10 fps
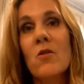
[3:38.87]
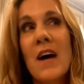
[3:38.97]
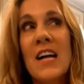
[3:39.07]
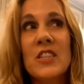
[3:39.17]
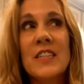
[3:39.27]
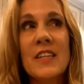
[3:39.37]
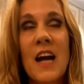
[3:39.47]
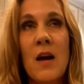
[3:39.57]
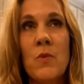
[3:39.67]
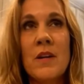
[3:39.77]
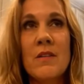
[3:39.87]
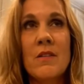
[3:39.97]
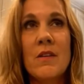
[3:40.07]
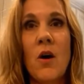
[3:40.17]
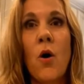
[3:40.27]
Actually, I went
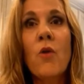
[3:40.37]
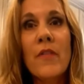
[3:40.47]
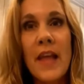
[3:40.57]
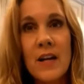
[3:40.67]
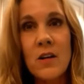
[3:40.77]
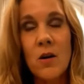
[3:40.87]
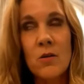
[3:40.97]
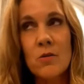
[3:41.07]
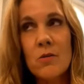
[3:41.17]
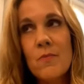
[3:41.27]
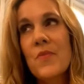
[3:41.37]
over that goal,